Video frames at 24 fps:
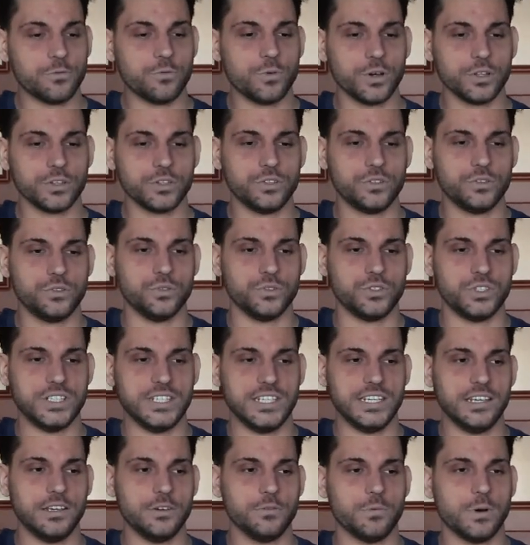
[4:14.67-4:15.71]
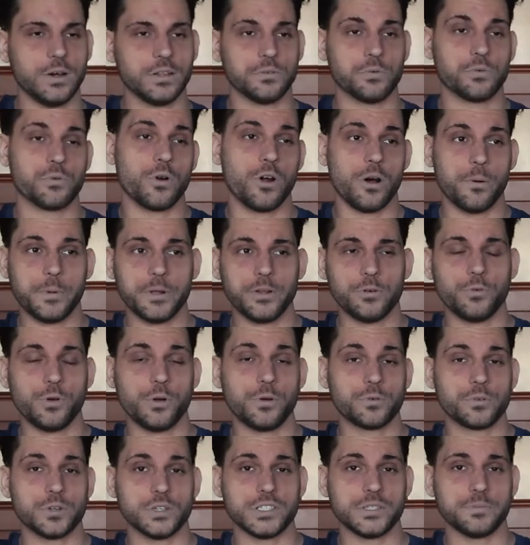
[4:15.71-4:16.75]
of want to see what Roman
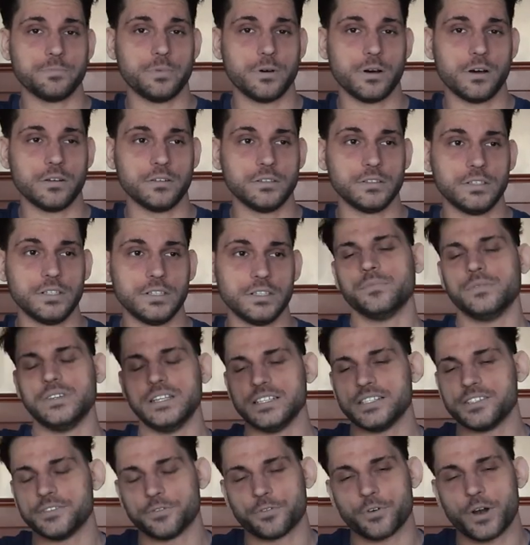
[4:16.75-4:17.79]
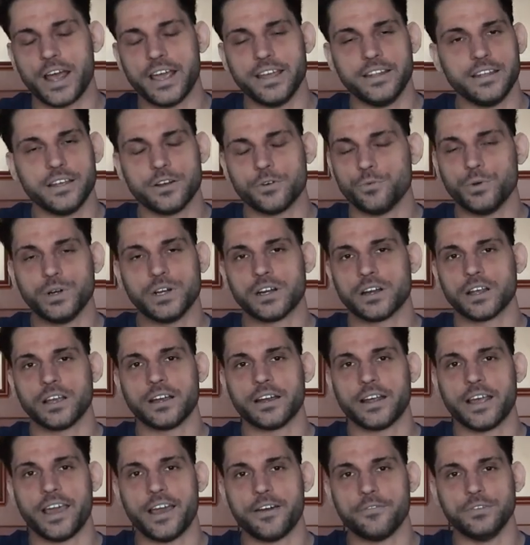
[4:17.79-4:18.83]
will respond. This Friday we're
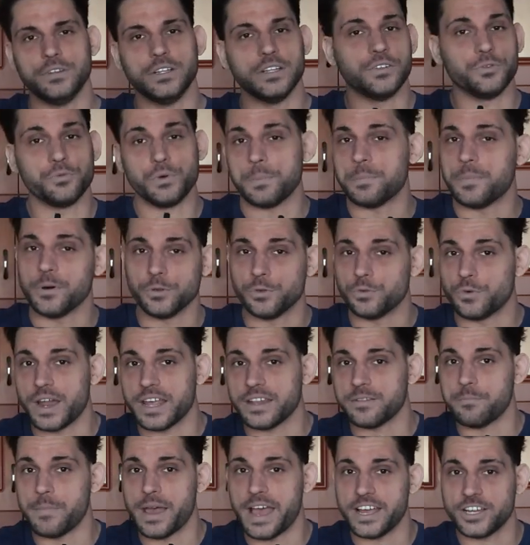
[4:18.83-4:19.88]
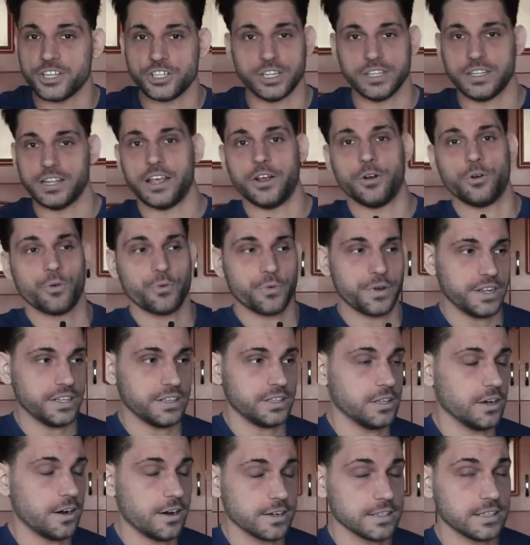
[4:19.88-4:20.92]
gonna have the triple threat match that I already
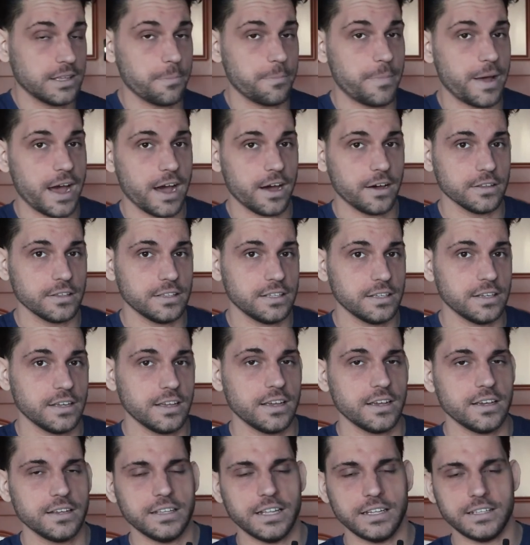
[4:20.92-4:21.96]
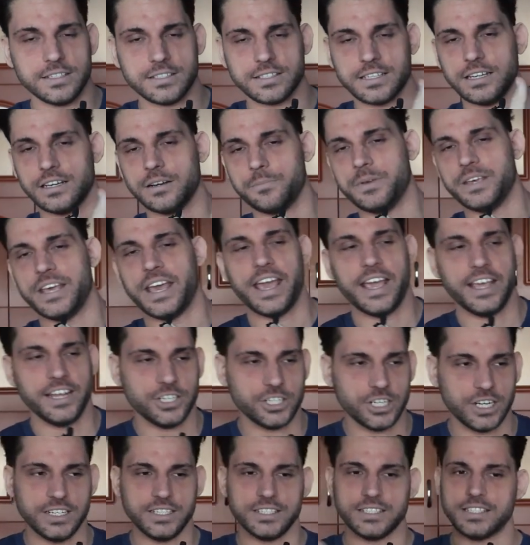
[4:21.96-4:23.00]
talked about. That is gonna be
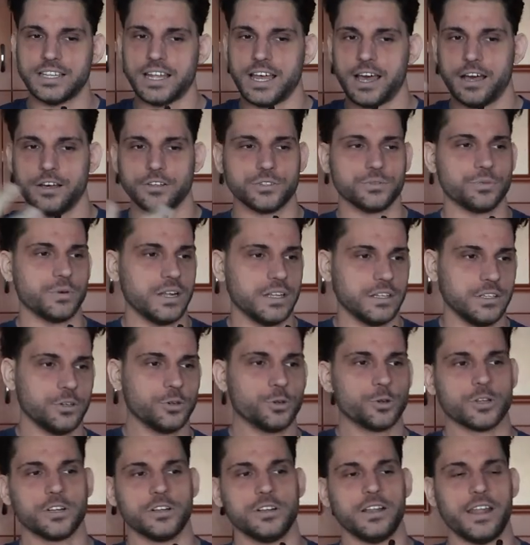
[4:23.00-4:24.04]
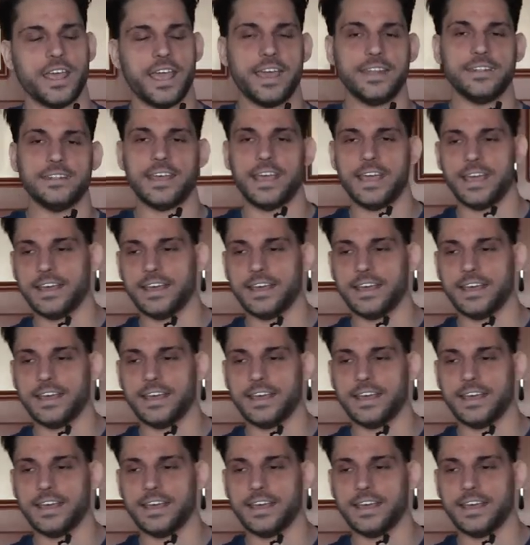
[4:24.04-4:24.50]
AJ Styles, Randy Orton, and